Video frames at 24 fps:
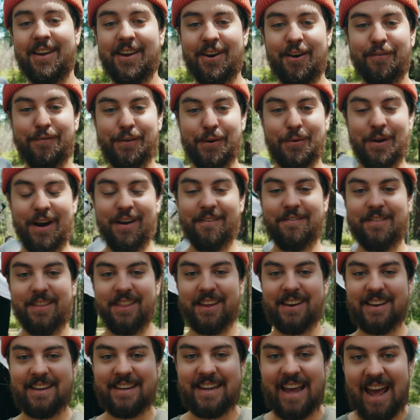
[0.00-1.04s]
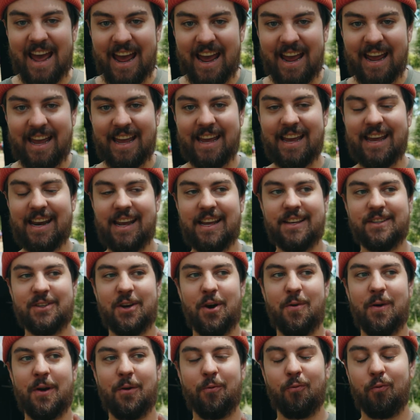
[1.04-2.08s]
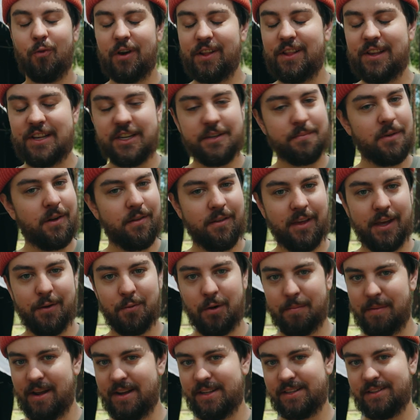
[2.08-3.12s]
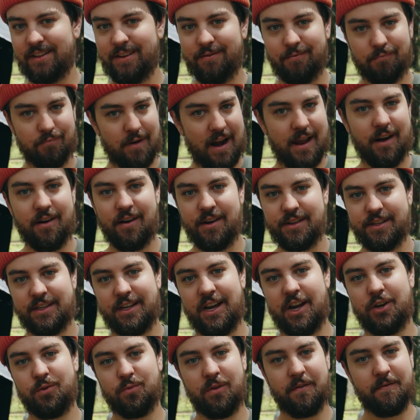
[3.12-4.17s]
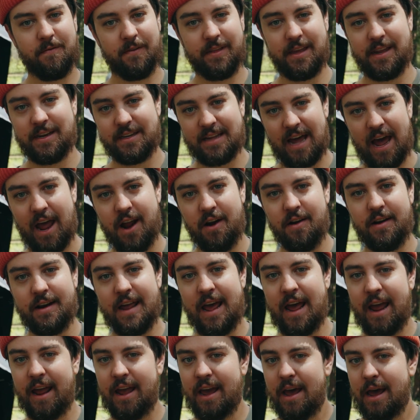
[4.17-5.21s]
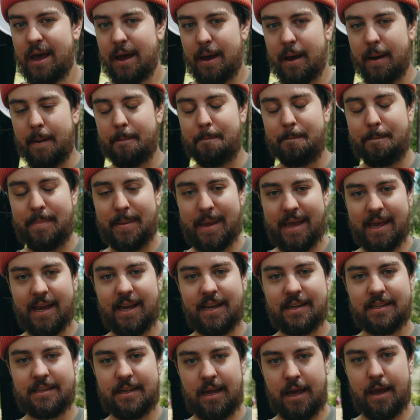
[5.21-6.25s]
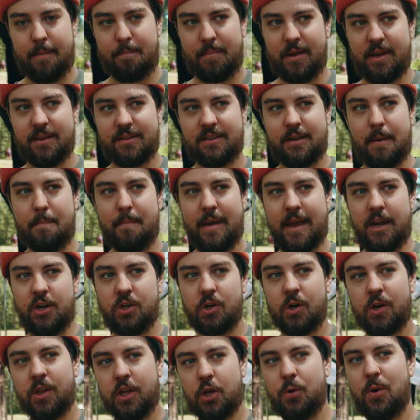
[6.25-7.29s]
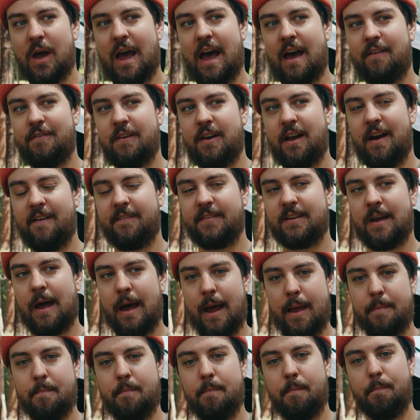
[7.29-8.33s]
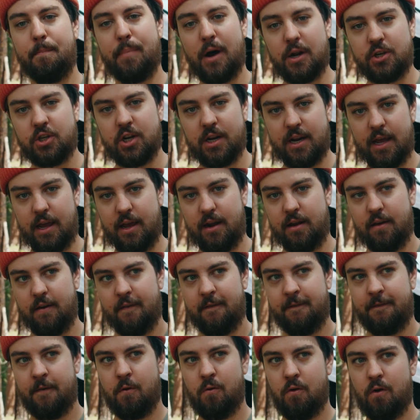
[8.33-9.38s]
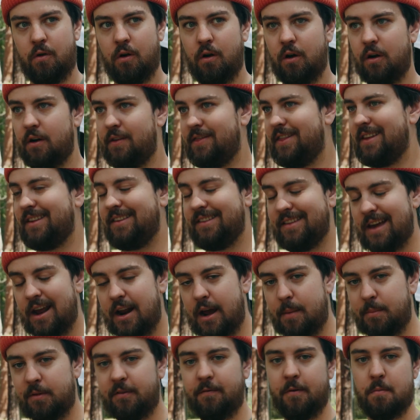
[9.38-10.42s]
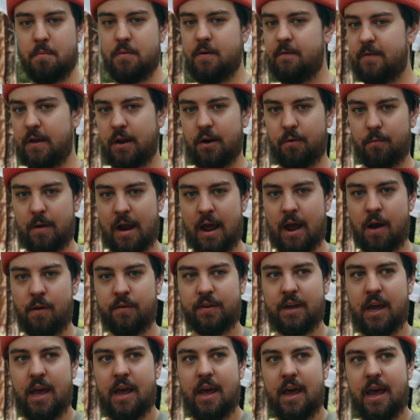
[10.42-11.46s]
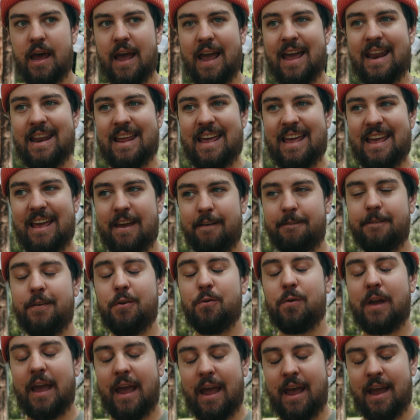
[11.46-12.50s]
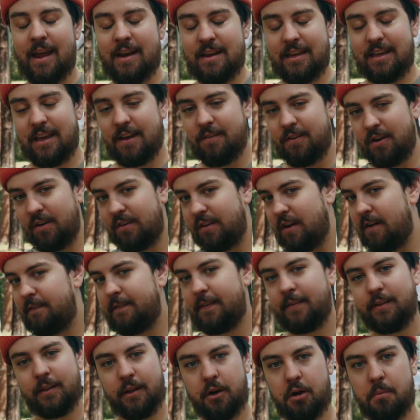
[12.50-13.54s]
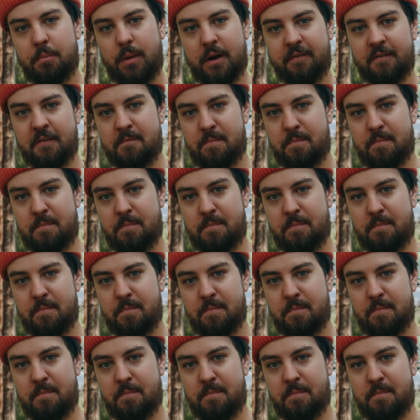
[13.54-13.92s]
interview of the day. It is going really smoothly. We're basically right on schedule for the entire day. A big tip is to make sure that you have enough time budgeted for the setups, for moving around. And if you can, give yourself a little bit of a